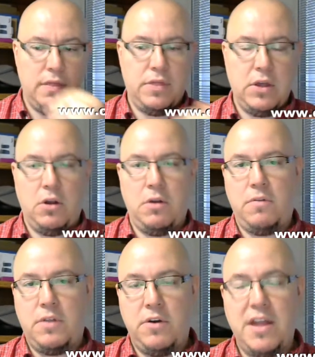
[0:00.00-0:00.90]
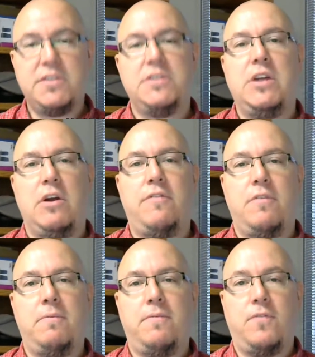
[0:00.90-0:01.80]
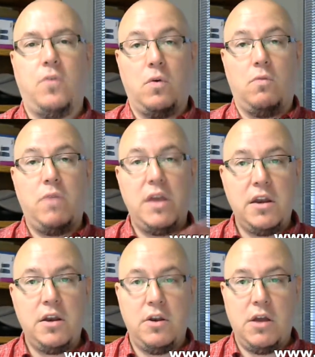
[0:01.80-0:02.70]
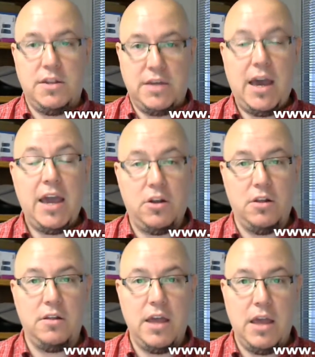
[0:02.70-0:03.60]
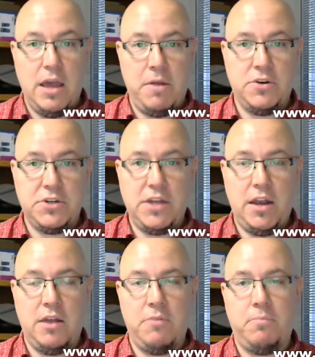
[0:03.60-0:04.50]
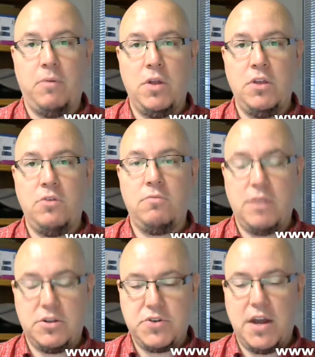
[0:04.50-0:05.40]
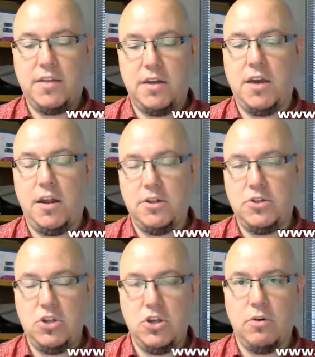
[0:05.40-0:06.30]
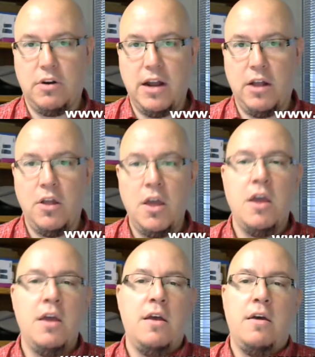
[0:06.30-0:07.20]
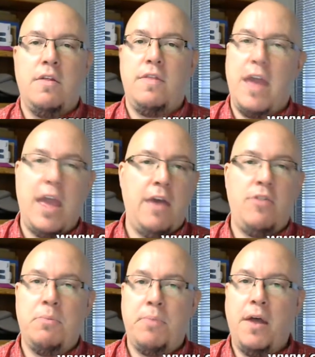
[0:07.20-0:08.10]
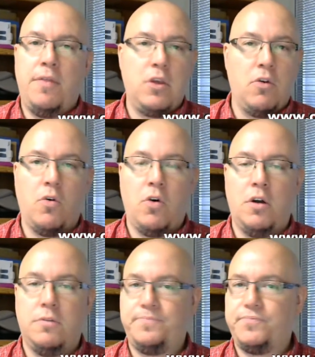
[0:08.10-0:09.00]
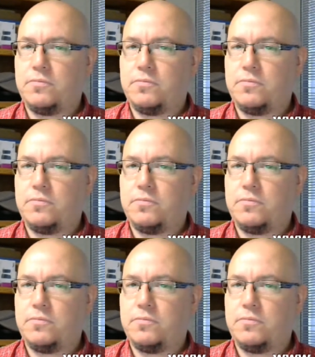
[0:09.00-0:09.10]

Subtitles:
They're necessary for reading a title and understanding it, but when you extract that title into the URL, the and, the but, the or,